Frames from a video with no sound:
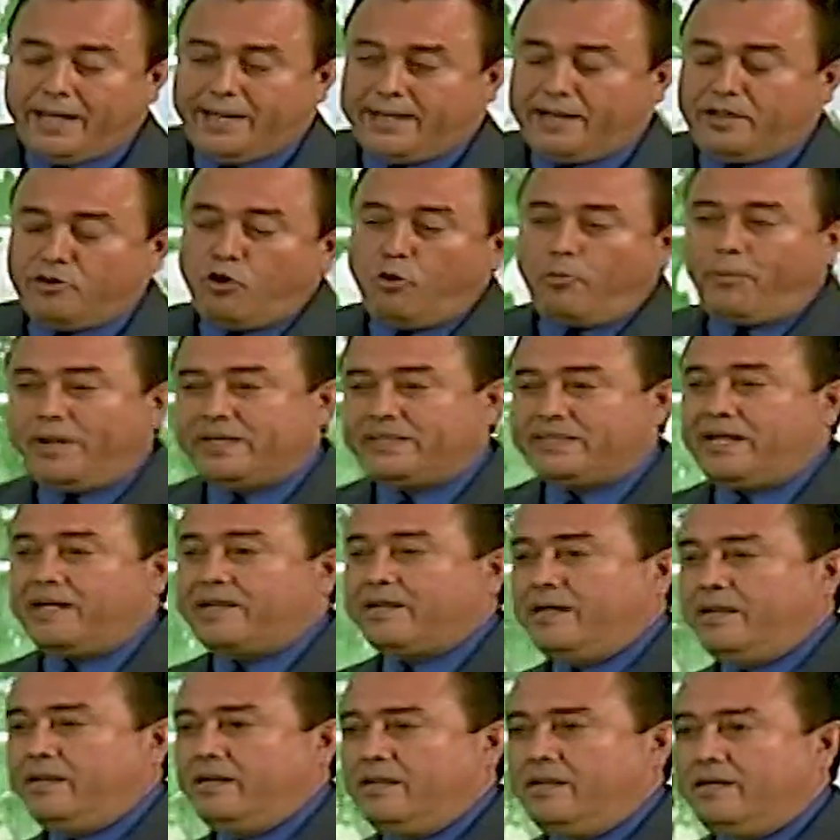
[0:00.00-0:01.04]
to avoid
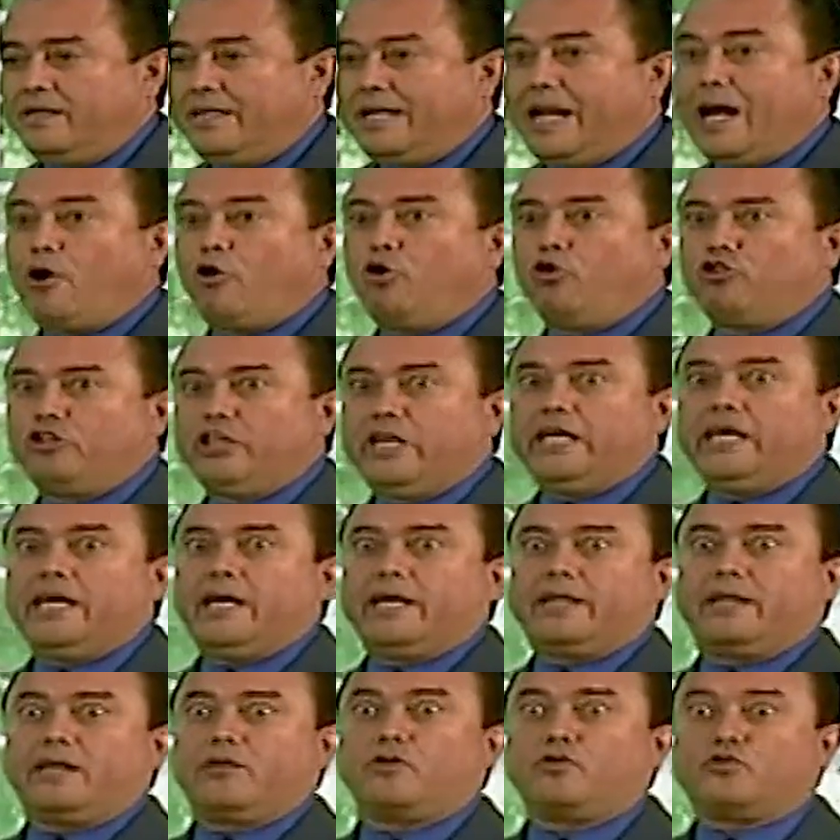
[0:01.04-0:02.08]
the agony of
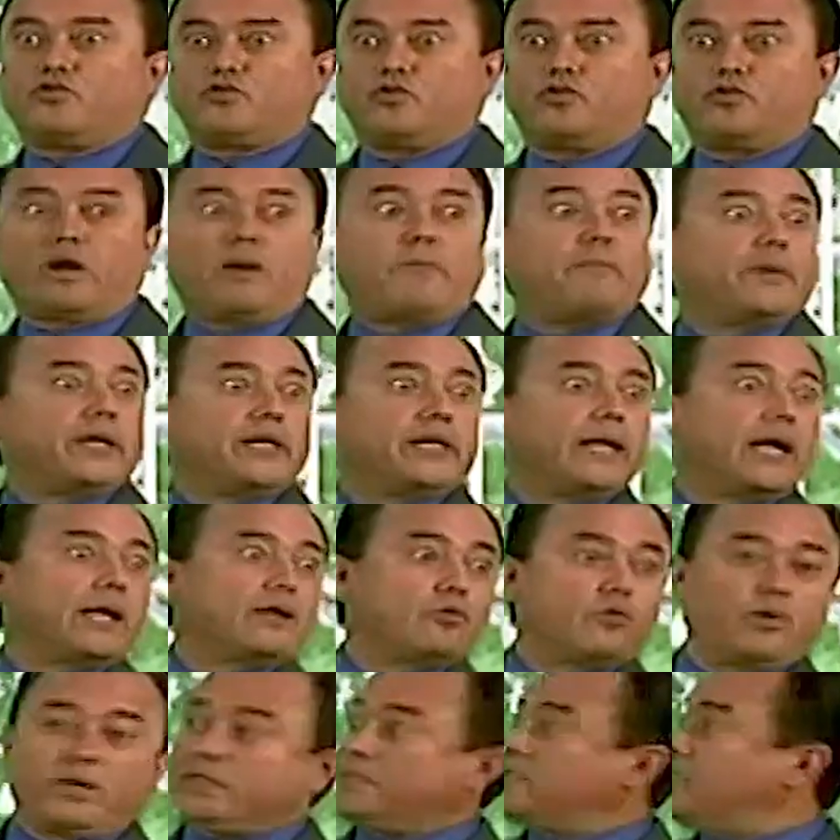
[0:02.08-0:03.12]
spending two hours staring
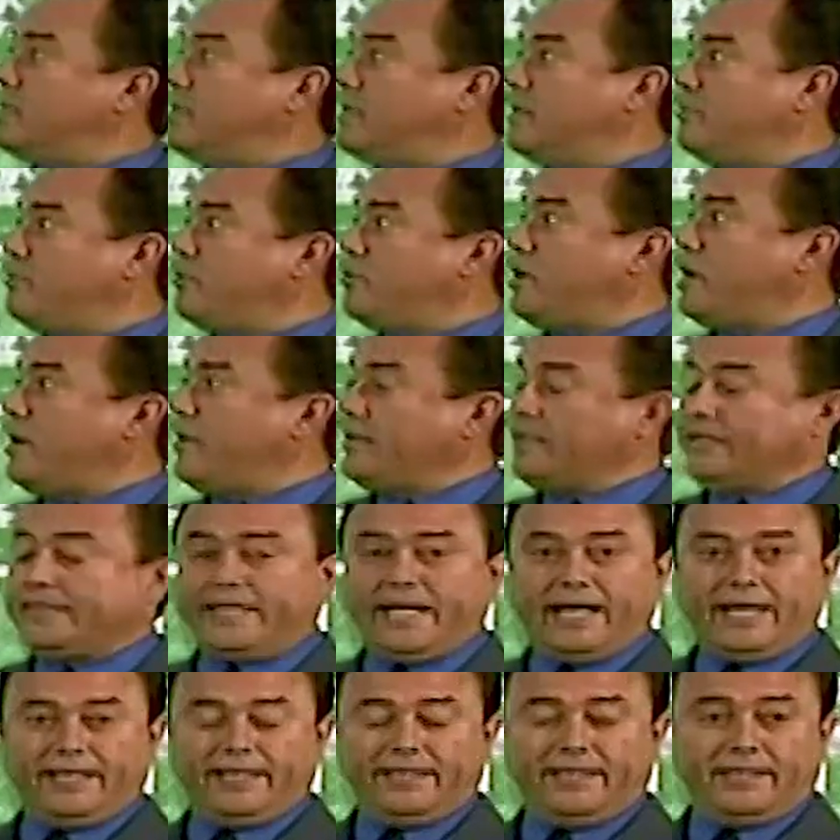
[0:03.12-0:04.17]
out the window like
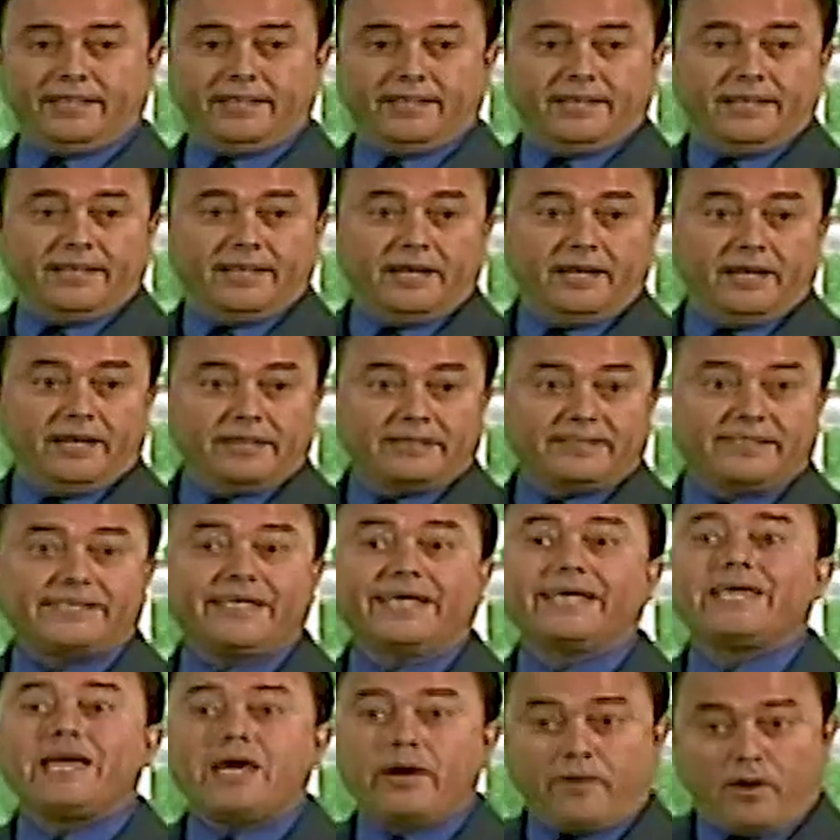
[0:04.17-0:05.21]
this,
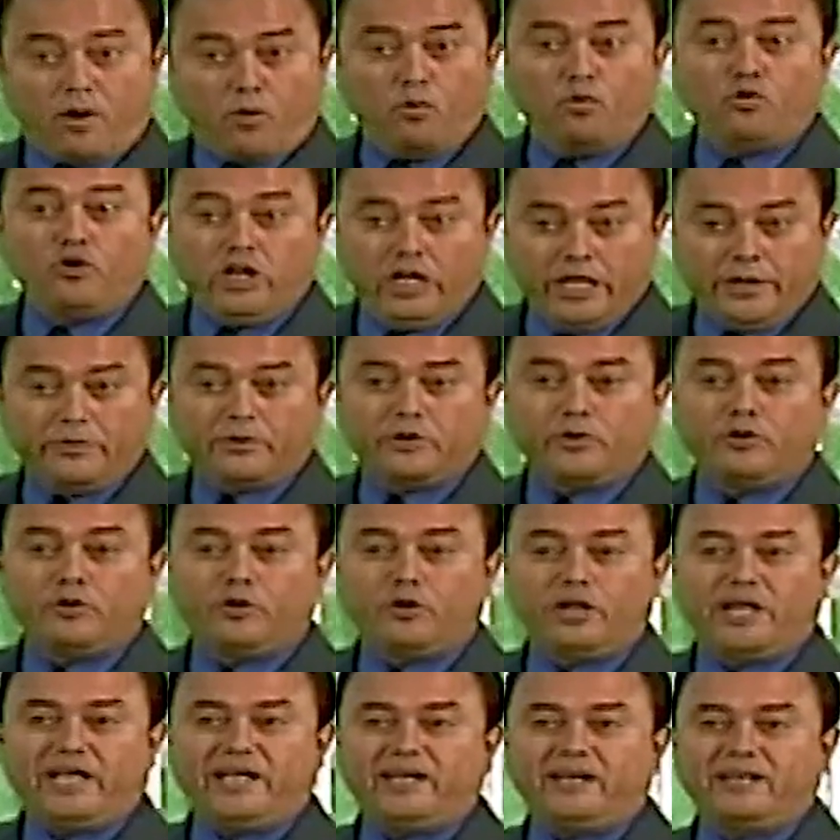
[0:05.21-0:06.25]
take a book and read
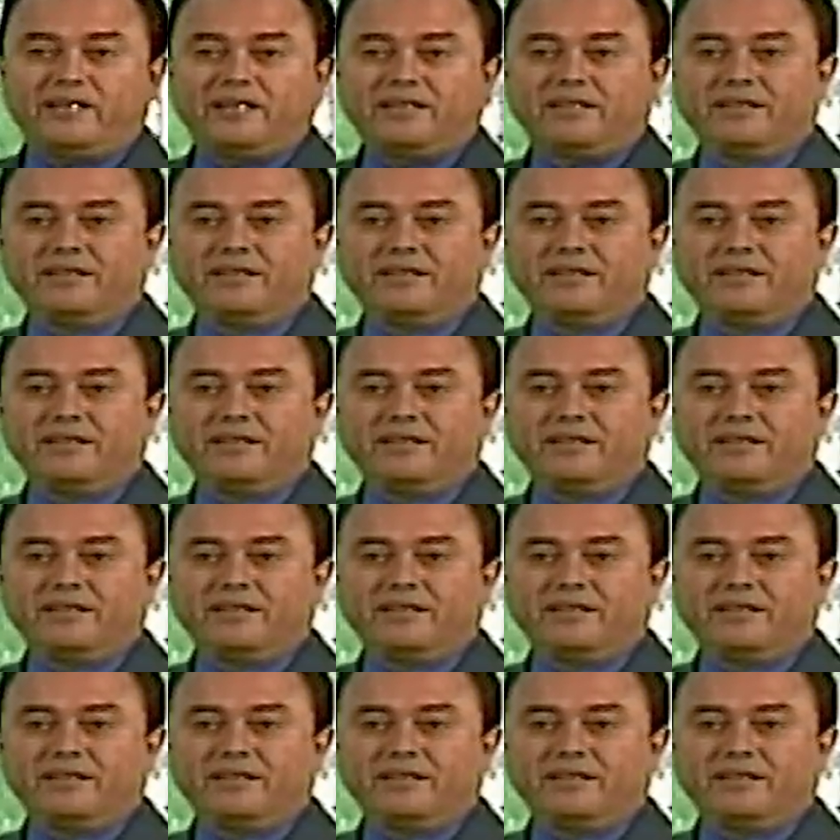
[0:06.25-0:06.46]
it.